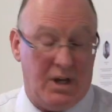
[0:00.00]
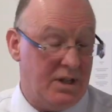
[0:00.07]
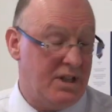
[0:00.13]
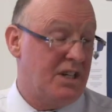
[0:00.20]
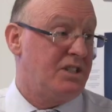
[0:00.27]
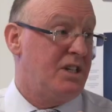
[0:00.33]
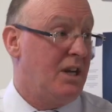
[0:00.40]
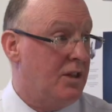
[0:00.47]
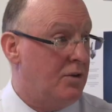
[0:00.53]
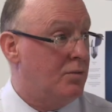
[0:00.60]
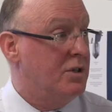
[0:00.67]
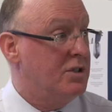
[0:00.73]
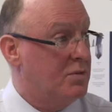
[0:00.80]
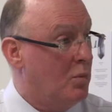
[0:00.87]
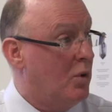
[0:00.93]
That's another
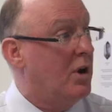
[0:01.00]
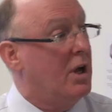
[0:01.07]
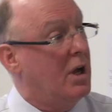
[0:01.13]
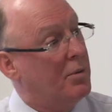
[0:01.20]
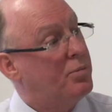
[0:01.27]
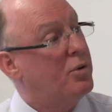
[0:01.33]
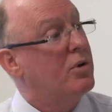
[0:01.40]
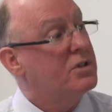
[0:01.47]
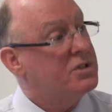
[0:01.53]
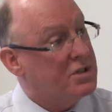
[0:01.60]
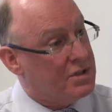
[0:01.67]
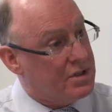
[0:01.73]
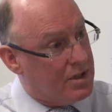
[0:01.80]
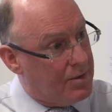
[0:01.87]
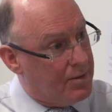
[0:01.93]
reason why our
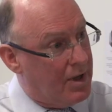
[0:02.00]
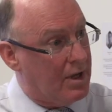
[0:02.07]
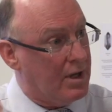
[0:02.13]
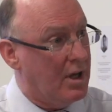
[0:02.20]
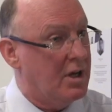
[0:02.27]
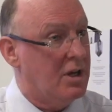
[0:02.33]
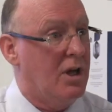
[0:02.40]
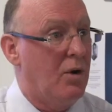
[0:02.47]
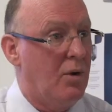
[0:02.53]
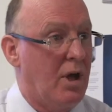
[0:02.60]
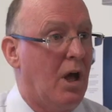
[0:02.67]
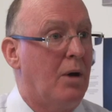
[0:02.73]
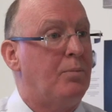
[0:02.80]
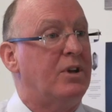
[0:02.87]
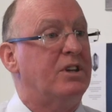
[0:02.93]
prices are going
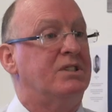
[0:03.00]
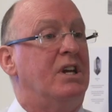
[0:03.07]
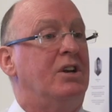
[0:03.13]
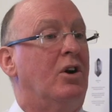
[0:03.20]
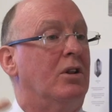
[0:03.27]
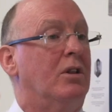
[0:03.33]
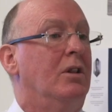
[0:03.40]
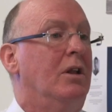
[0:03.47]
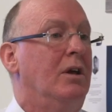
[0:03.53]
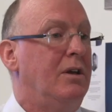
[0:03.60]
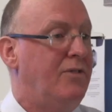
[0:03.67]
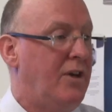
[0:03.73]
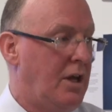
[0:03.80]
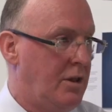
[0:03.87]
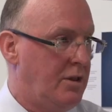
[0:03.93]
up, because they're not
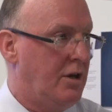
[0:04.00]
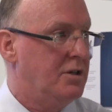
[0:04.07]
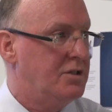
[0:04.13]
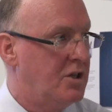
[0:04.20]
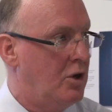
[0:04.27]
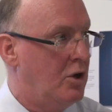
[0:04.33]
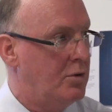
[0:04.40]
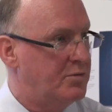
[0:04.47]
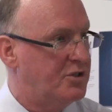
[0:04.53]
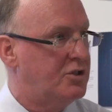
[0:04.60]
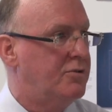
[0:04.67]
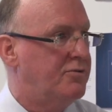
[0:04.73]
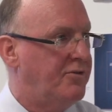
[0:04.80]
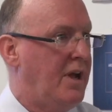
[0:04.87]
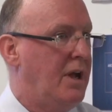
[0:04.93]
leaving those homes
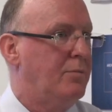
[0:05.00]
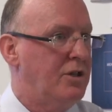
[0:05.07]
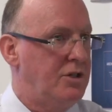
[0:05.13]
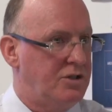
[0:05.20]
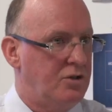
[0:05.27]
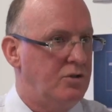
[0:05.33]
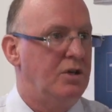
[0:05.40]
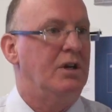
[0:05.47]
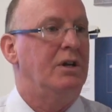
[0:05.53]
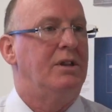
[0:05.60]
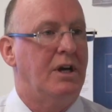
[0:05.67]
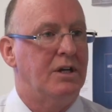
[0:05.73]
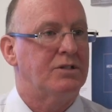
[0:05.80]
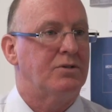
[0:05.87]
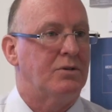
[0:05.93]
to families who need
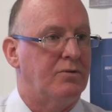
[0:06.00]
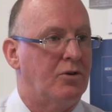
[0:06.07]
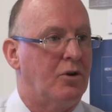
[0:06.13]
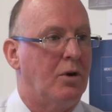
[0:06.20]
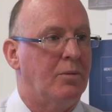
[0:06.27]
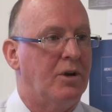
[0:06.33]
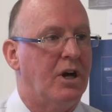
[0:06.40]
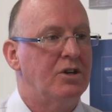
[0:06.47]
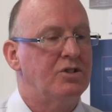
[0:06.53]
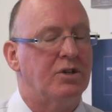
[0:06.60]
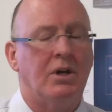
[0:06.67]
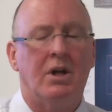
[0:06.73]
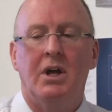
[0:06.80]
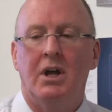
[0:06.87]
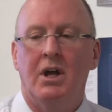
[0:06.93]
that sort of accommodation.